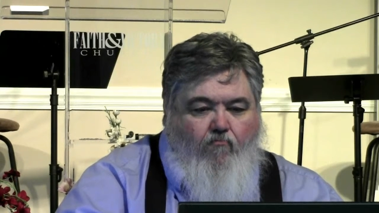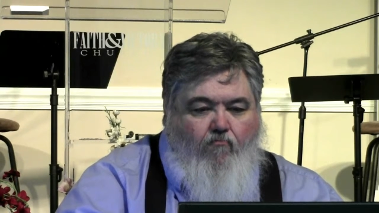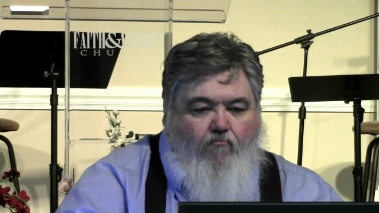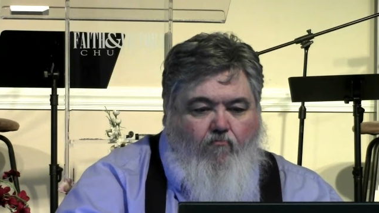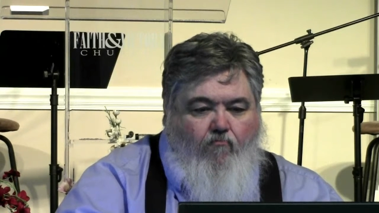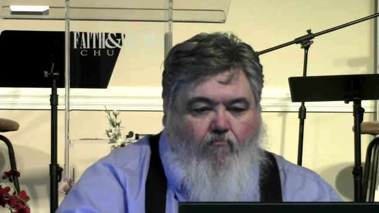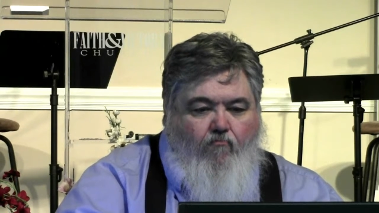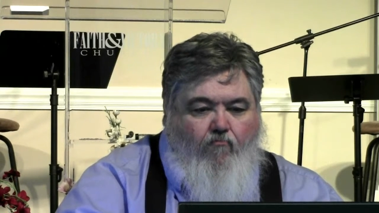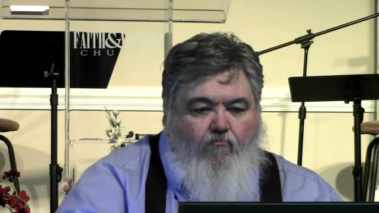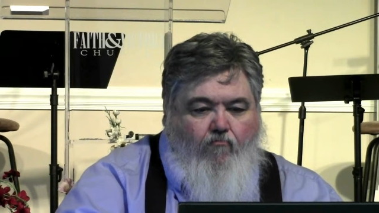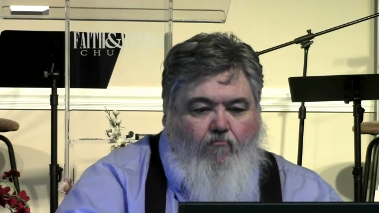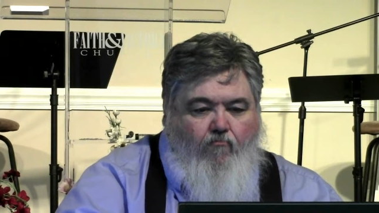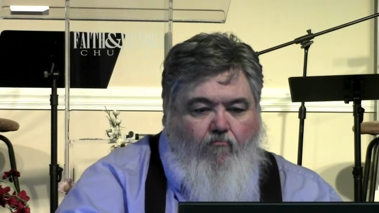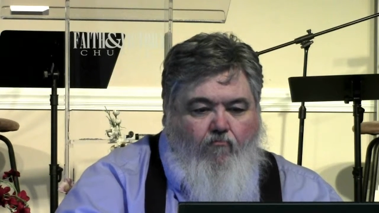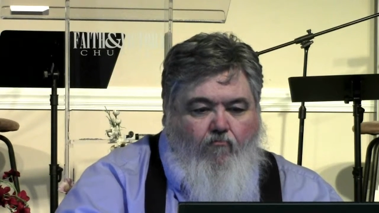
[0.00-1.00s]

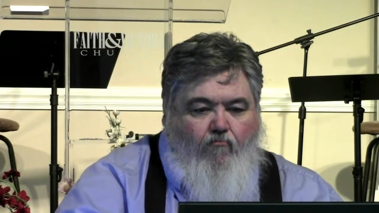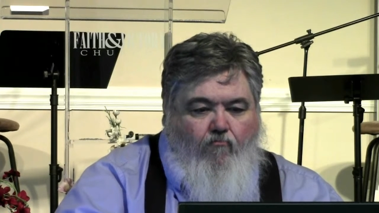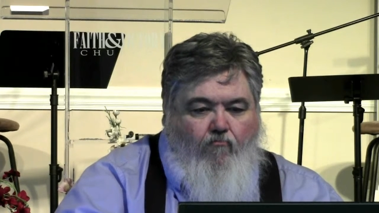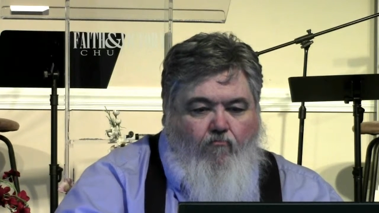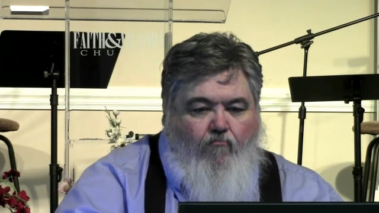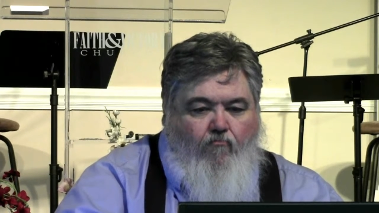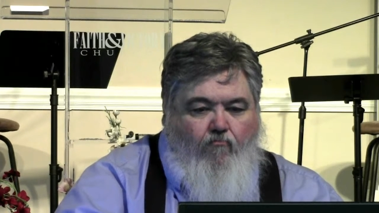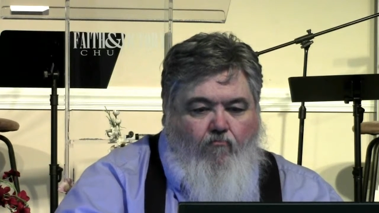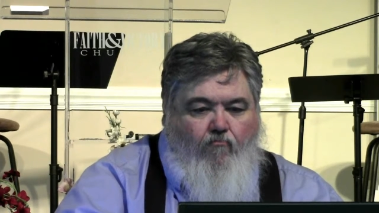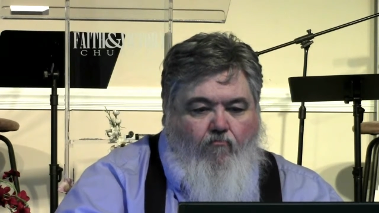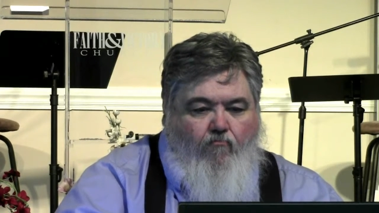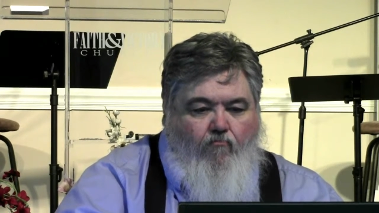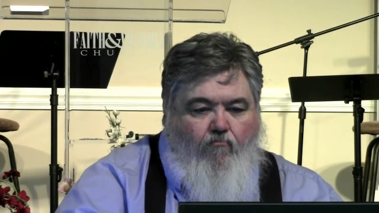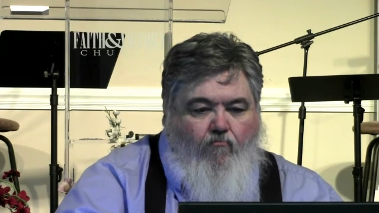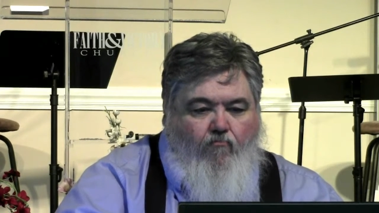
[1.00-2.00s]

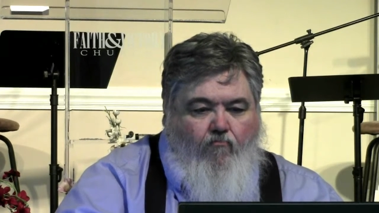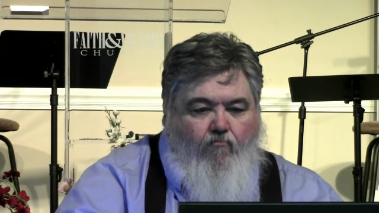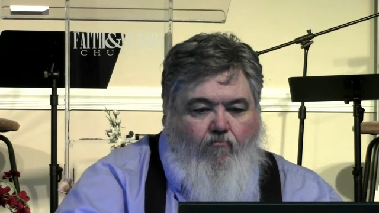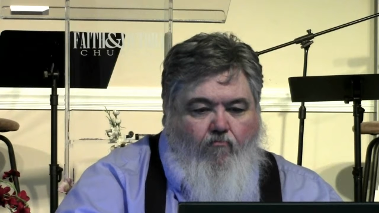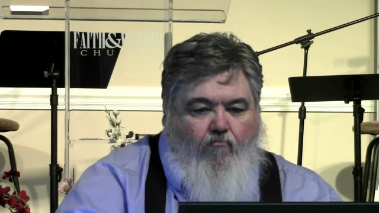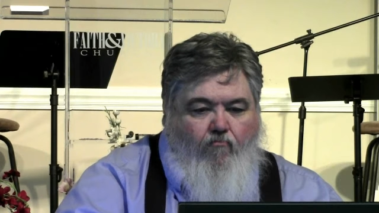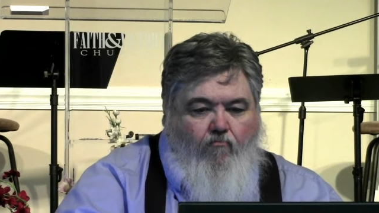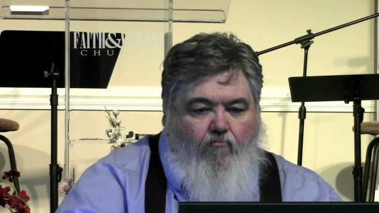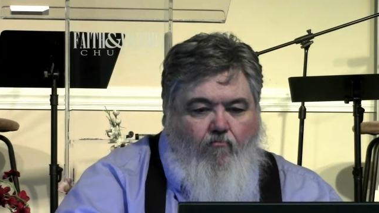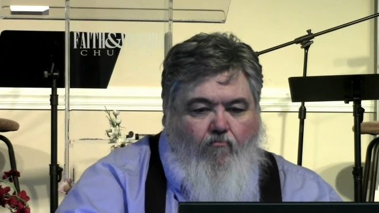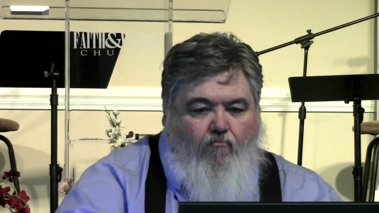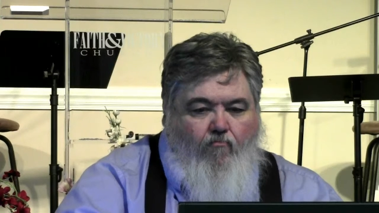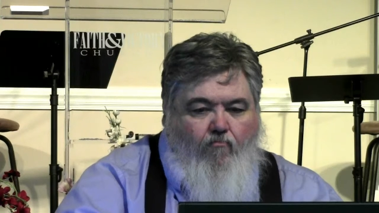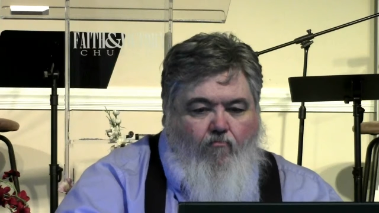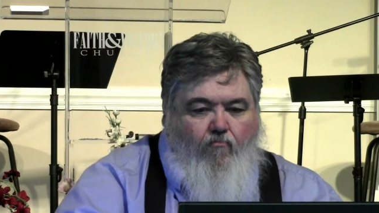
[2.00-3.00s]

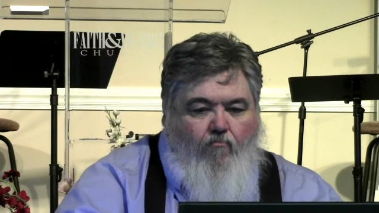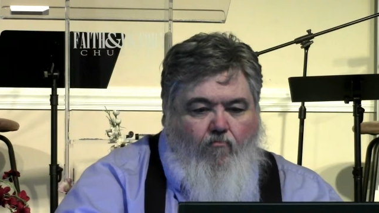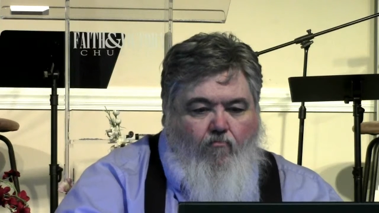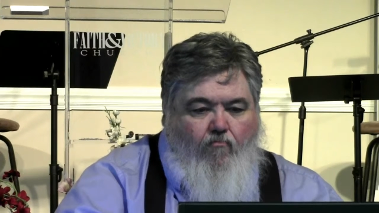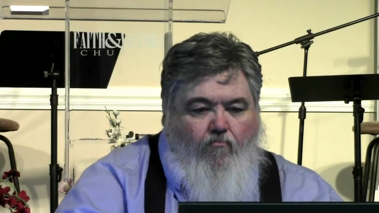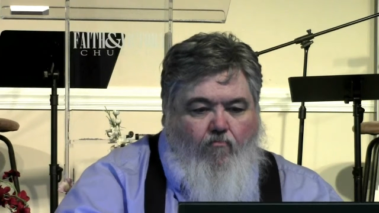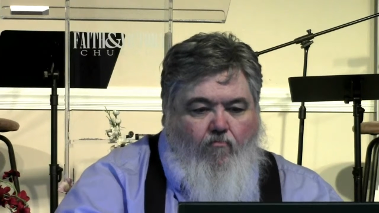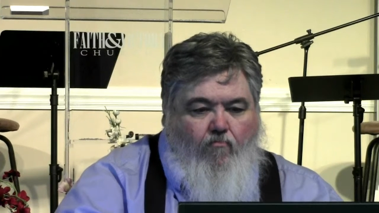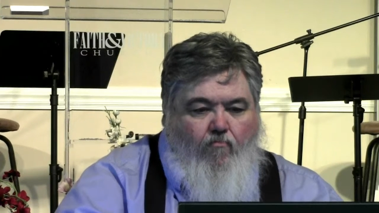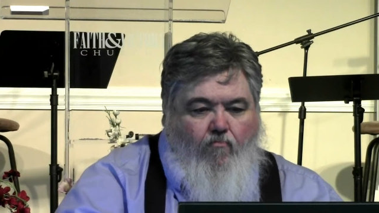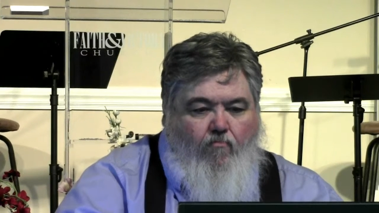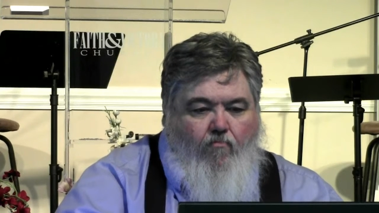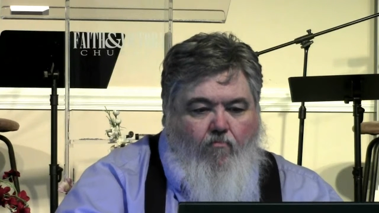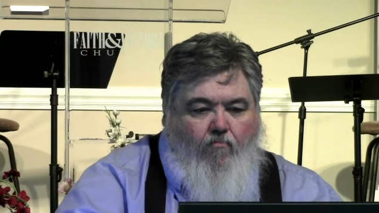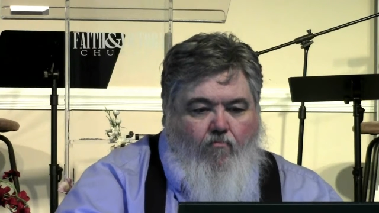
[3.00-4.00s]

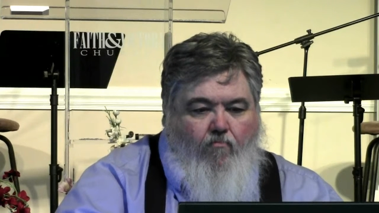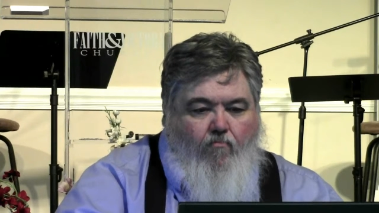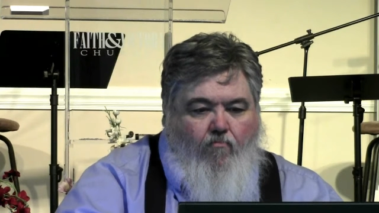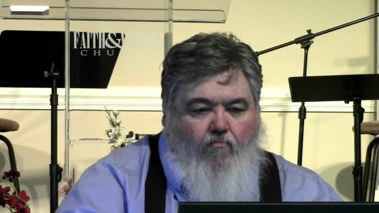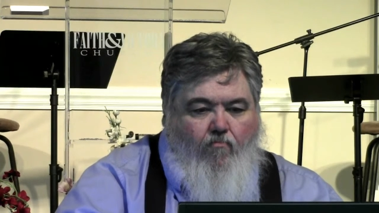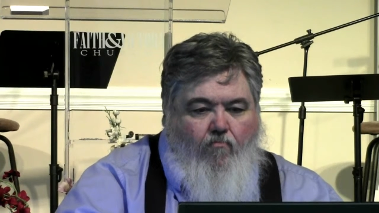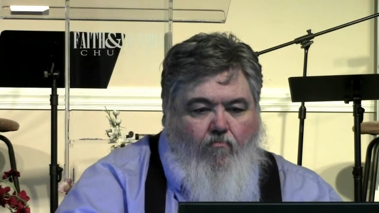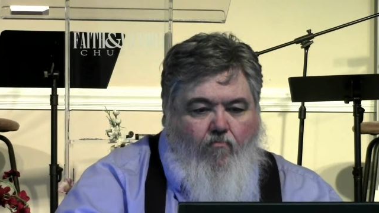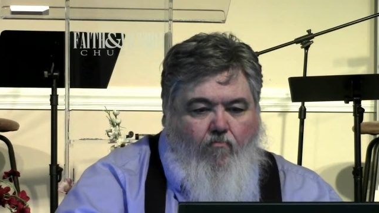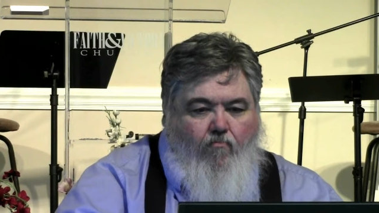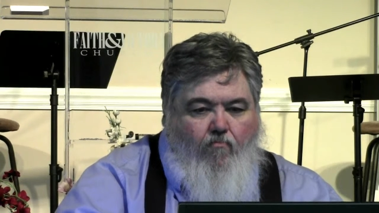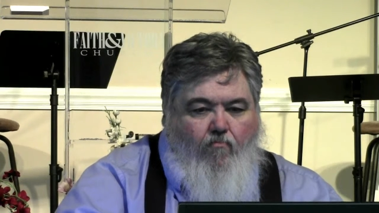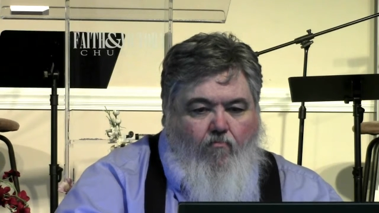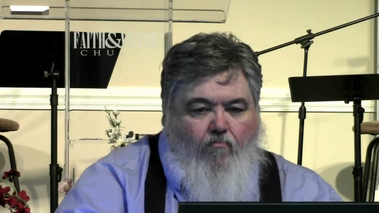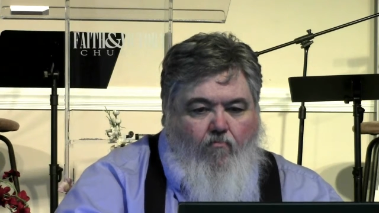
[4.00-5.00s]

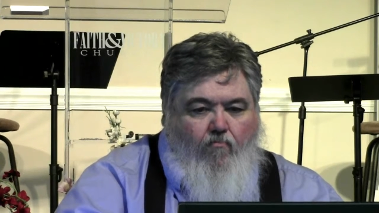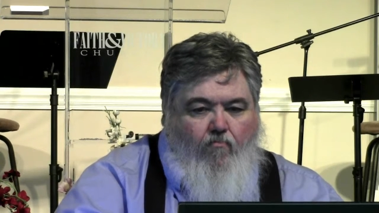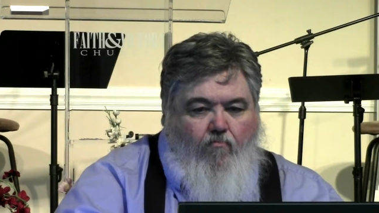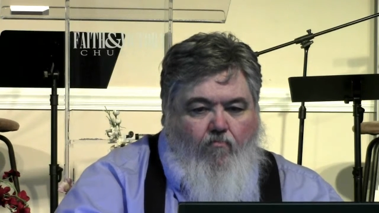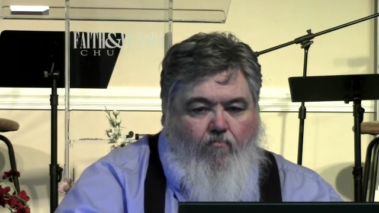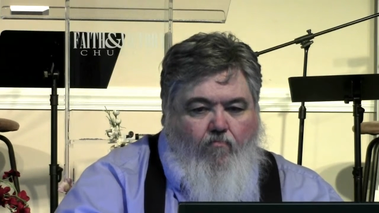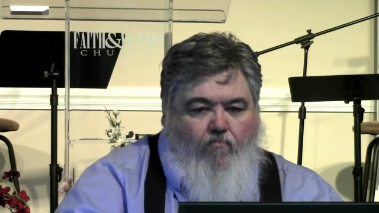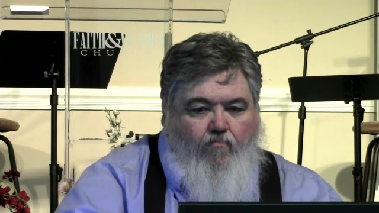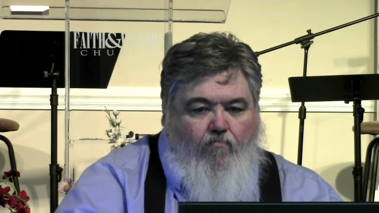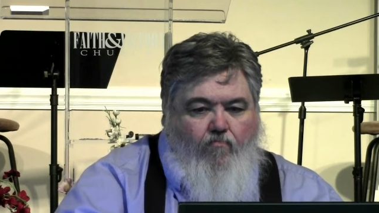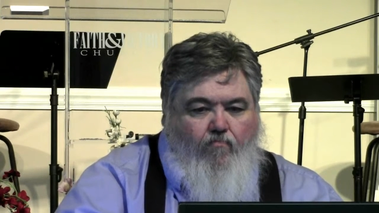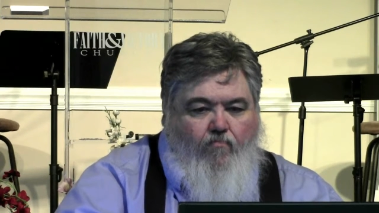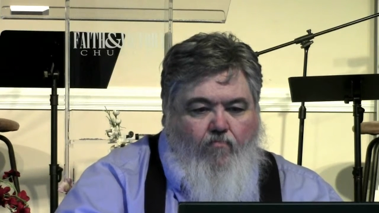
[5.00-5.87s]
[no speech]